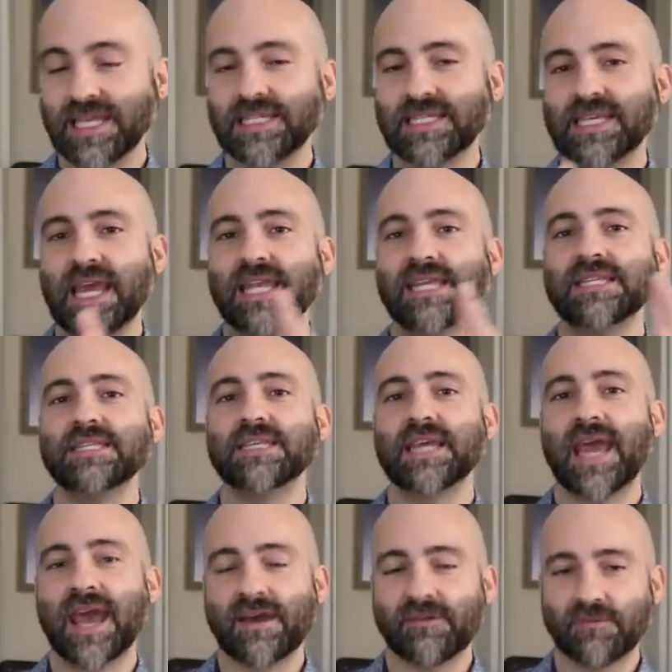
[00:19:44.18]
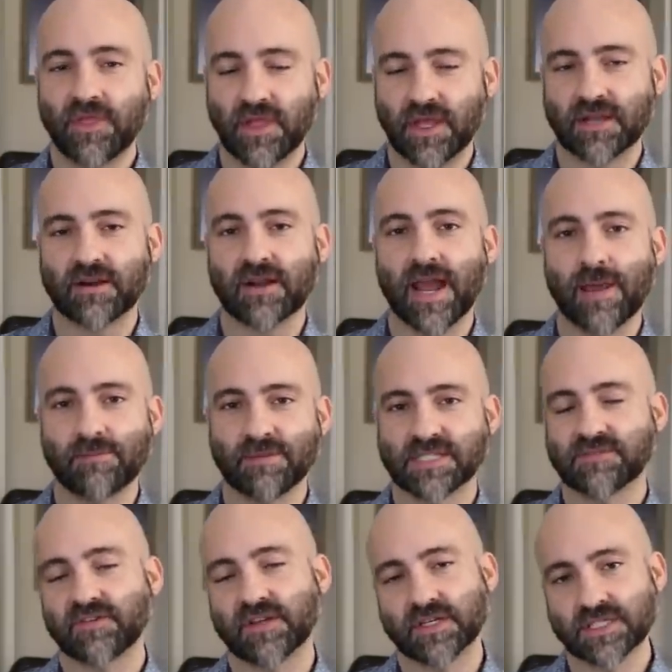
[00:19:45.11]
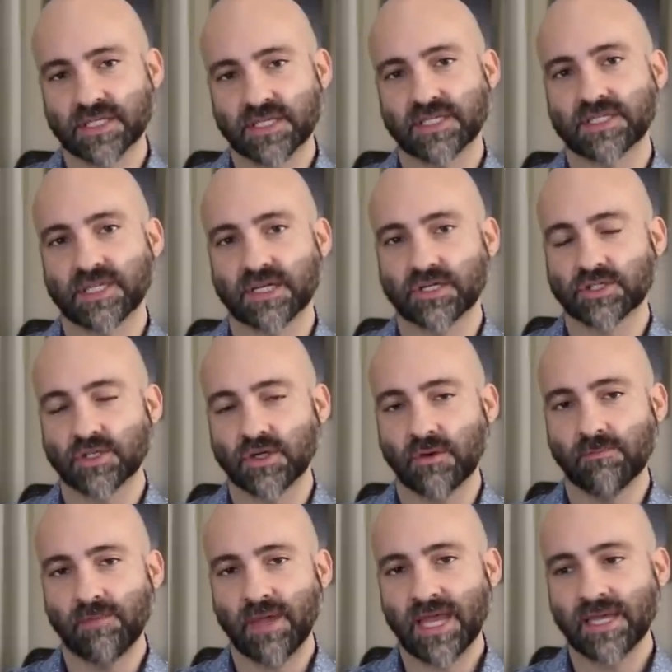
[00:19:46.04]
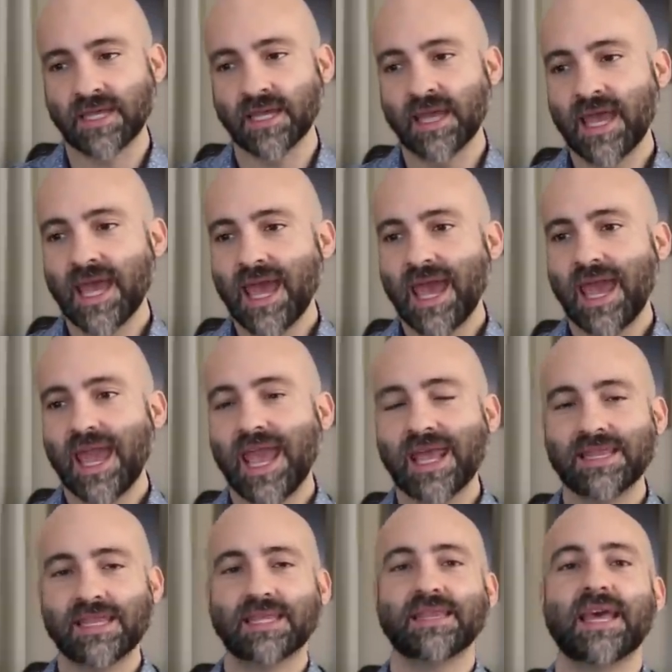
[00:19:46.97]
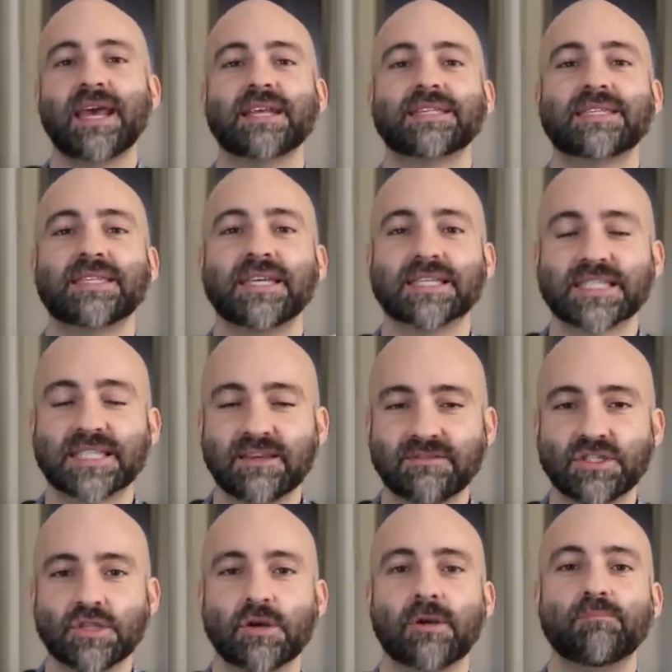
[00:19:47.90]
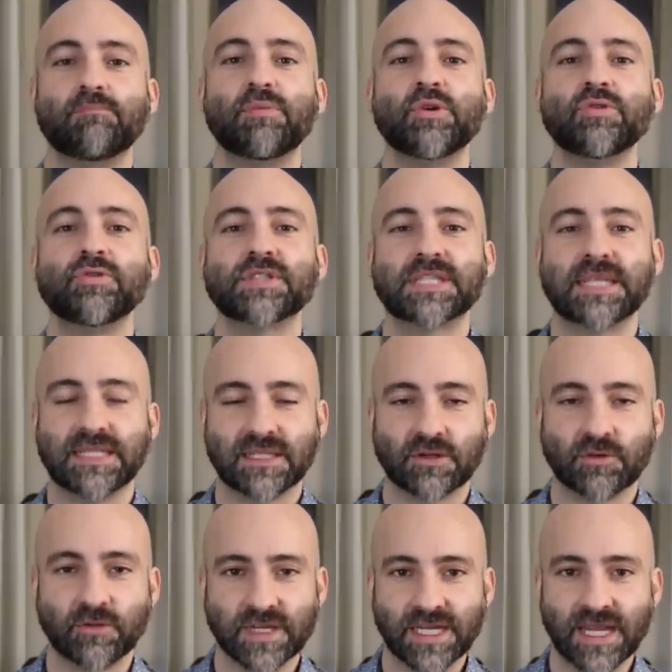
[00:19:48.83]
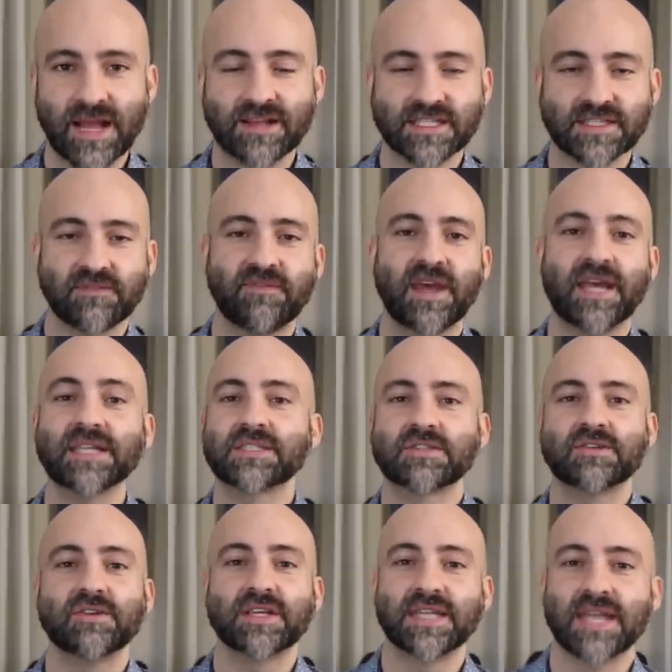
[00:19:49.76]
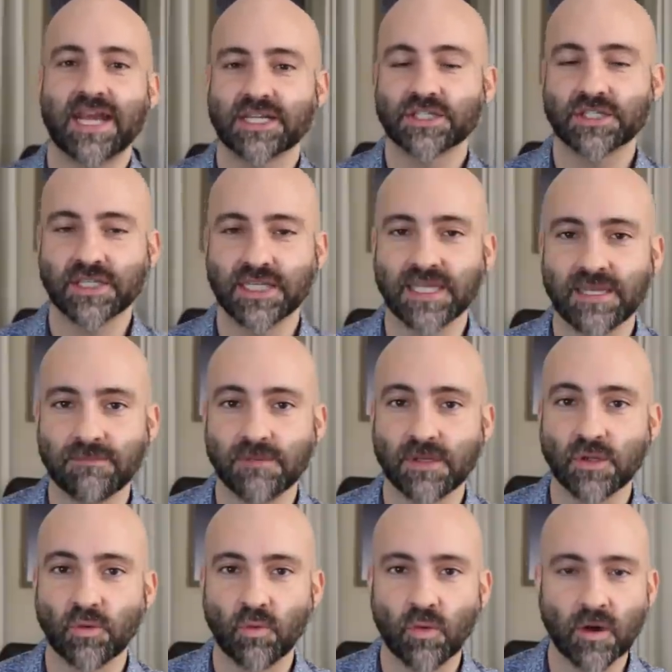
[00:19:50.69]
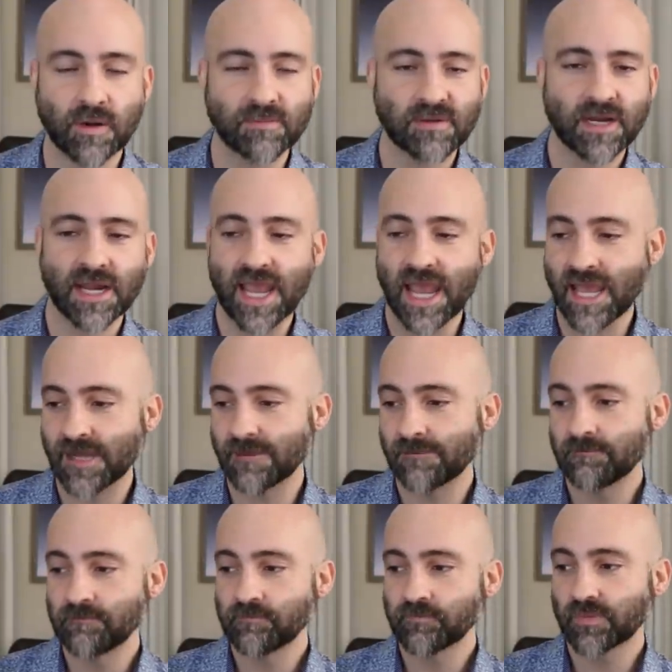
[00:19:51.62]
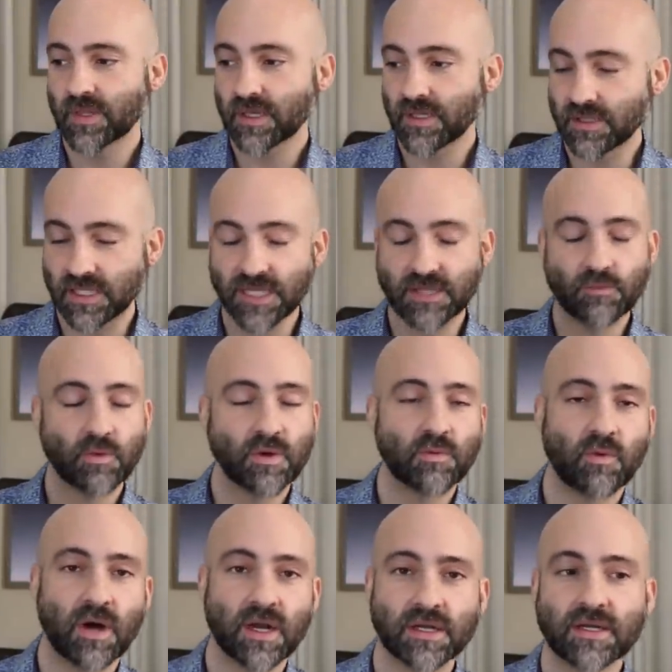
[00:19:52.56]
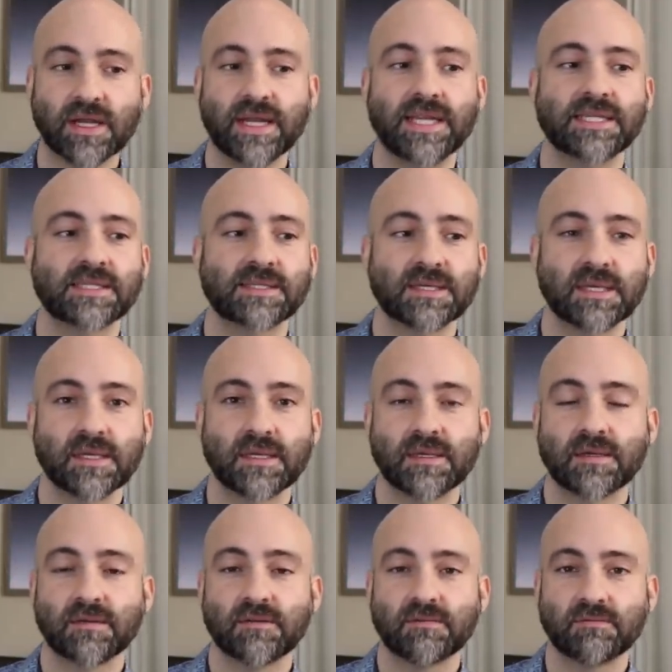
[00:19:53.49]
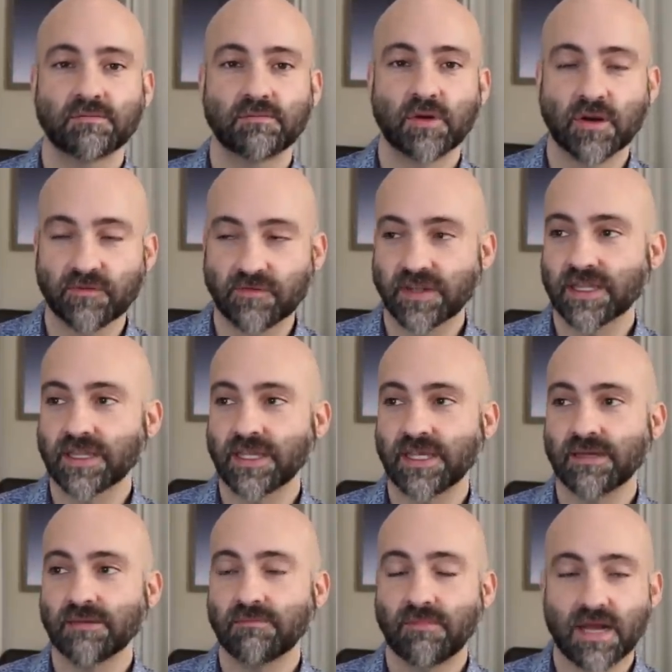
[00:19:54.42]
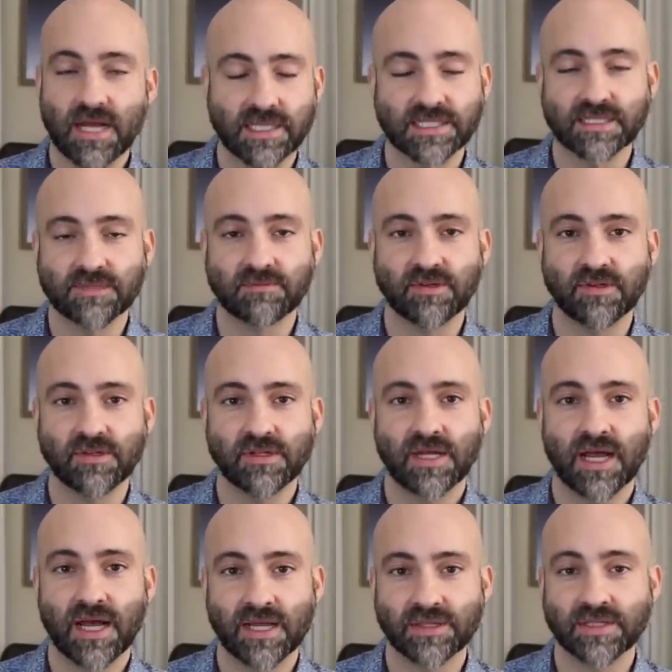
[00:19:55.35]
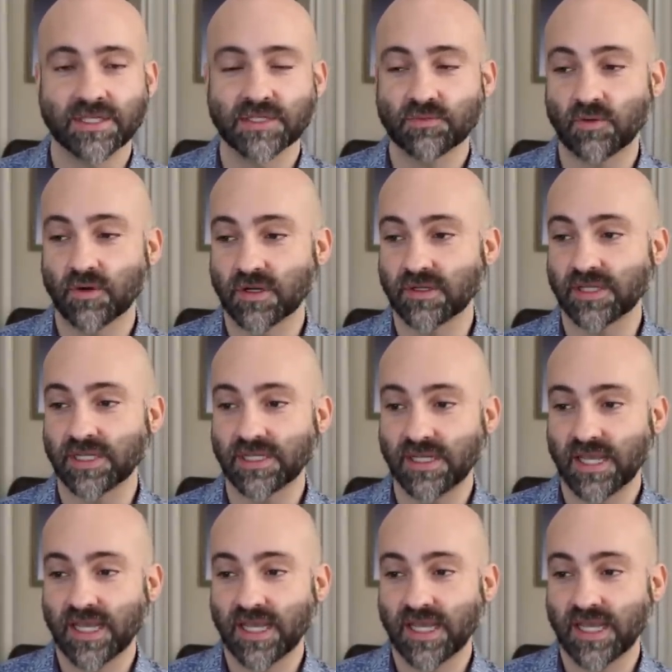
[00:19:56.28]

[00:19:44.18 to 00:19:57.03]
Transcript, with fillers: they tend to have thicker atmospheres because they're so big, and then this gives you a boost in the greenhouse effect, so you can actually keep you warmer, and liquid water is perfectly possible on this world, and